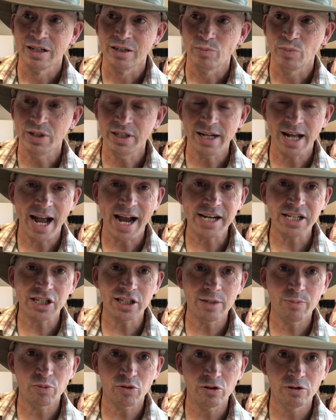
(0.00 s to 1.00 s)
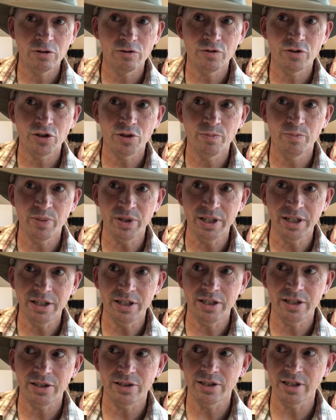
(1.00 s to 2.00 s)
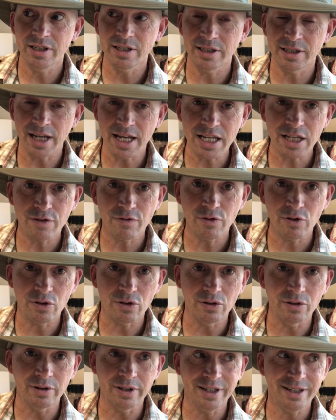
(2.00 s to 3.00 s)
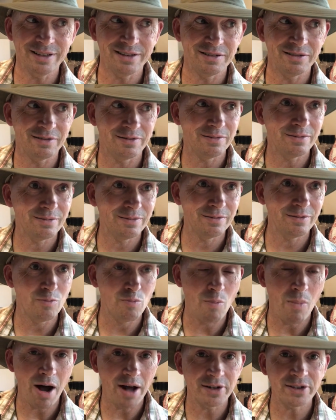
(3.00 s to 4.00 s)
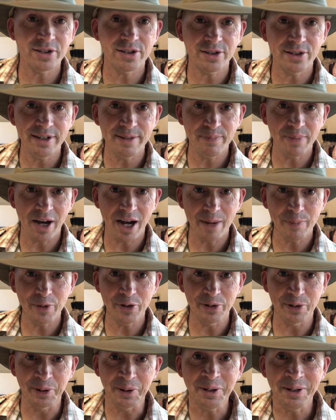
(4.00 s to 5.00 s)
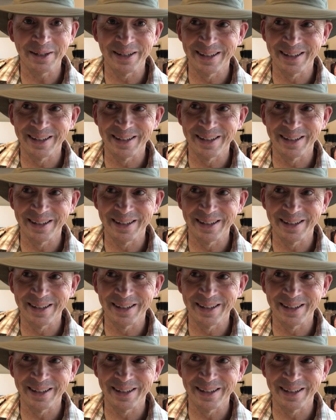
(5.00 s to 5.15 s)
but it actually proved to be successful and modestly popular.